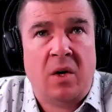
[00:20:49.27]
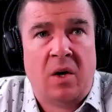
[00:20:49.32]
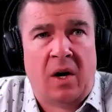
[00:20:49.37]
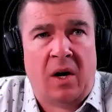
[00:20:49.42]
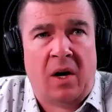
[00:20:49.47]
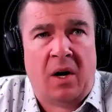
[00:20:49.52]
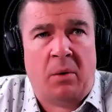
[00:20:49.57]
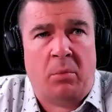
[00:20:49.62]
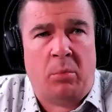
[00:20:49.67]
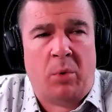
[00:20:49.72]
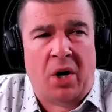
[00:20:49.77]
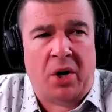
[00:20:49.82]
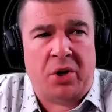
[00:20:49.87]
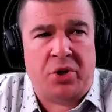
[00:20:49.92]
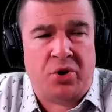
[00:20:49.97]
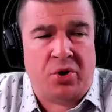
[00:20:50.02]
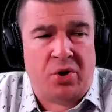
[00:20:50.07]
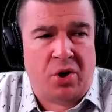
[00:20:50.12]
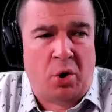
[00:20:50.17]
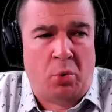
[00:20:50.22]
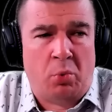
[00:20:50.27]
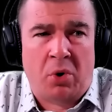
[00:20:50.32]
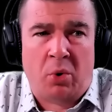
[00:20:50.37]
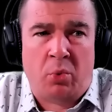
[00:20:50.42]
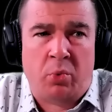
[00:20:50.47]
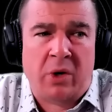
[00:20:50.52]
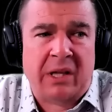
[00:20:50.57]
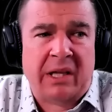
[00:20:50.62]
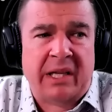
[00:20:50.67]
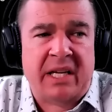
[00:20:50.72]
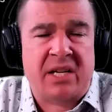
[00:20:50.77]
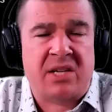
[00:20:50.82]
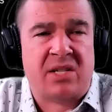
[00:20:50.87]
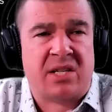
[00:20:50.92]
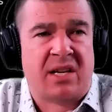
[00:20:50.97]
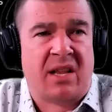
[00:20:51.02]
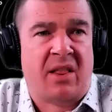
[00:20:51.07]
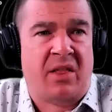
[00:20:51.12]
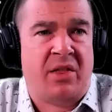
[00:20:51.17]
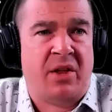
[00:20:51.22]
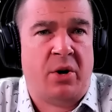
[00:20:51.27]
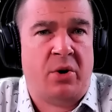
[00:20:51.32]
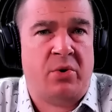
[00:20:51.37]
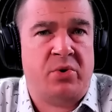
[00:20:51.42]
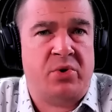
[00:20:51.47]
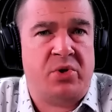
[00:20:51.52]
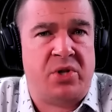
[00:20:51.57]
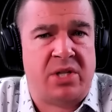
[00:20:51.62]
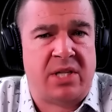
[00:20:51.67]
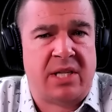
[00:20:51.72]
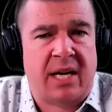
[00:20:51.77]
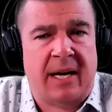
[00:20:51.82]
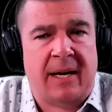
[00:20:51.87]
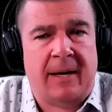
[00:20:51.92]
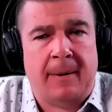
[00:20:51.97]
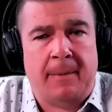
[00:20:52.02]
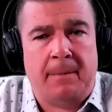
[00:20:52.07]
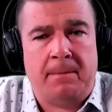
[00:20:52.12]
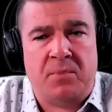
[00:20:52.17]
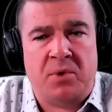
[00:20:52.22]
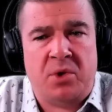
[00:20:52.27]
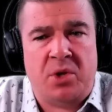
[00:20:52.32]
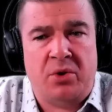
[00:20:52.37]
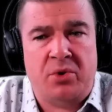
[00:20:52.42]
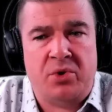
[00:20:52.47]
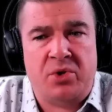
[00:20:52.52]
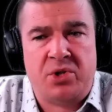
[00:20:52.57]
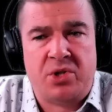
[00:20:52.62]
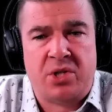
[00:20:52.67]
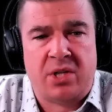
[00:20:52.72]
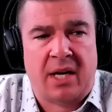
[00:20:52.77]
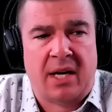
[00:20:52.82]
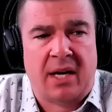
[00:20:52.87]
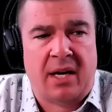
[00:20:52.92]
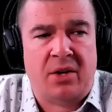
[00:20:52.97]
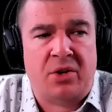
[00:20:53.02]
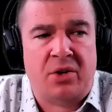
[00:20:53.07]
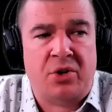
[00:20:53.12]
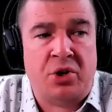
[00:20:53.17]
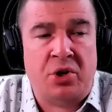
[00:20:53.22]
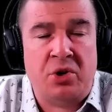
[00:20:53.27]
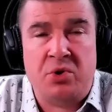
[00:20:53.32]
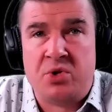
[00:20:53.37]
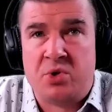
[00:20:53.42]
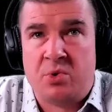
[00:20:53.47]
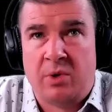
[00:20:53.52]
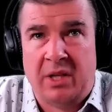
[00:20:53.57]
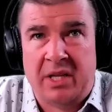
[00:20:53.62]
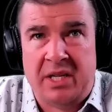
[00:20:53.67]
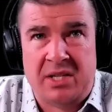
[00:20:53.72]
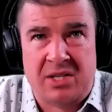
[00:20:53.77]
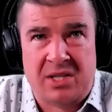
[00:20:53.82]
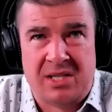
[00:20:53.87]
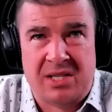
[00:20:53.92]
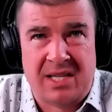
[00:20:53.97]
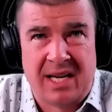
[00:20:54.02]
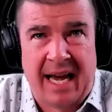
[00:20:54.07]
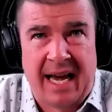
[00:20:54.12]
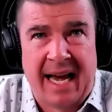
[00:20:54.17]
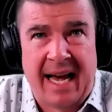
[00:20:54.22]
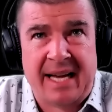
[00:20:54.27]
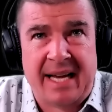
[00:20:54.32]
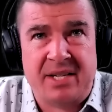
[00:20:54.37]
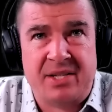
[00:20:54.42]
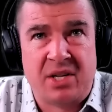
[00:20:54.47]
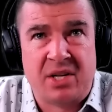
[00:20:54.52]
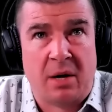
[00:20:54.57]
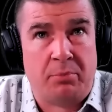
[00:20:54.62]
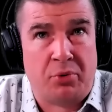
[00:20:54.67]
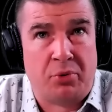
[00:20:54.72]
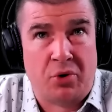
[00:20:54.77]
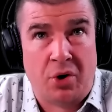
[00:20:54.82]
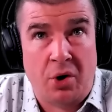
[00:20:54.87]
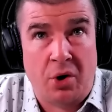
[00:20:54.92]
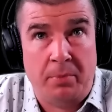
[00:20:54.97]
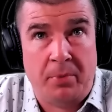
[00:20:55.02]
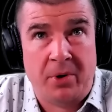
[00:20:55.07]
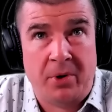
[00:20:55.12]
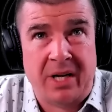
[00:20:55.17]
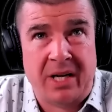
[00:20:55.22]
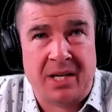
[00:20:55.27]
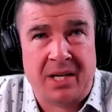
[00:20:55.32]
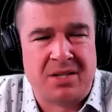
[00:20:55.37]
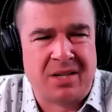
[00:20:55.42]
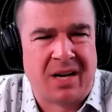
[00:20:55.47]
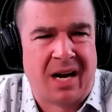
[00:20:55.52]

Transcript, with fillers: um, Aduro will release those um, those uh, news releases as appropriate.